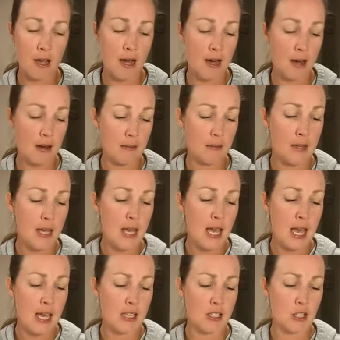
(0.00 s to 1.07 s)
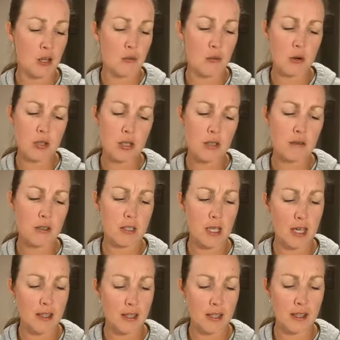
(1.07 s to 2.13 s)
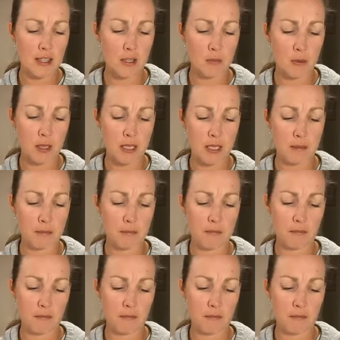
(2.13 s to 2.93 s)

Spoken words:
And so most of the time, I think this one is